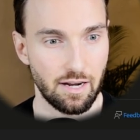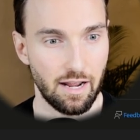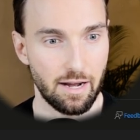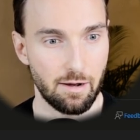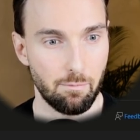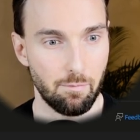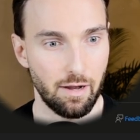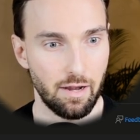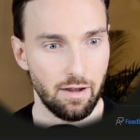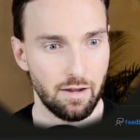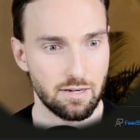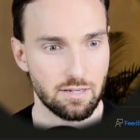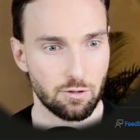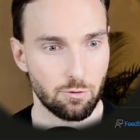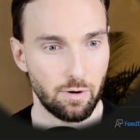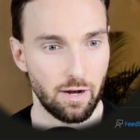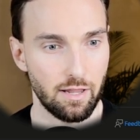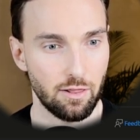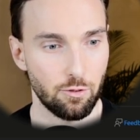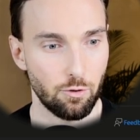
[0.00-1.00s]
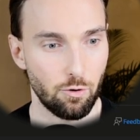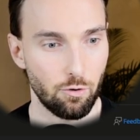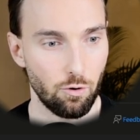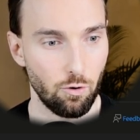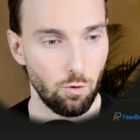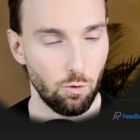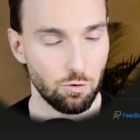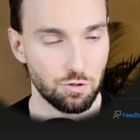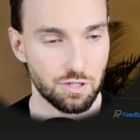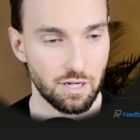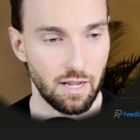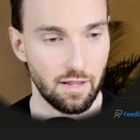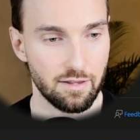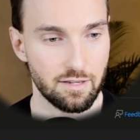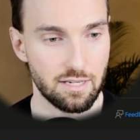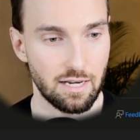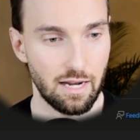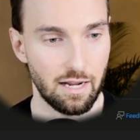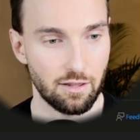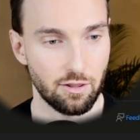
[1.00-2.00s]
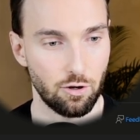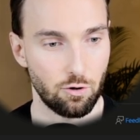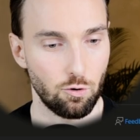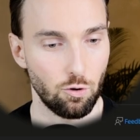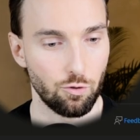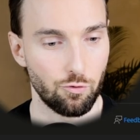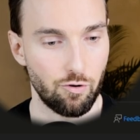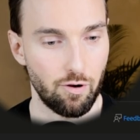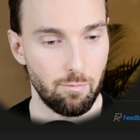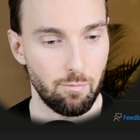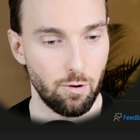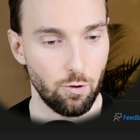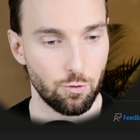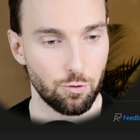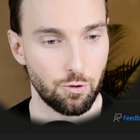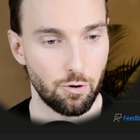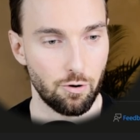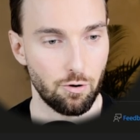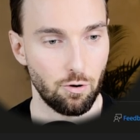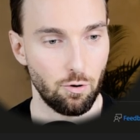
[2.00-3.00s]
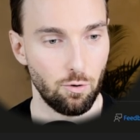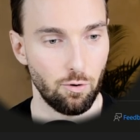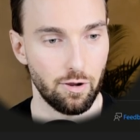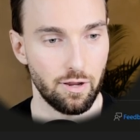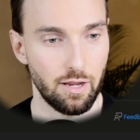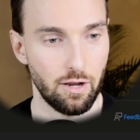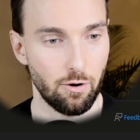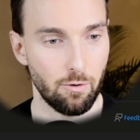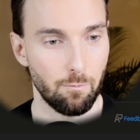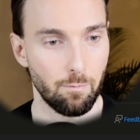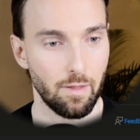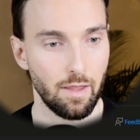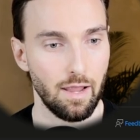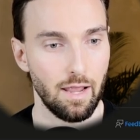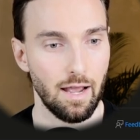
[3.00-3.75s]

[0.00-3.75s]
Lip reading: administrator roles and select the contributor role here.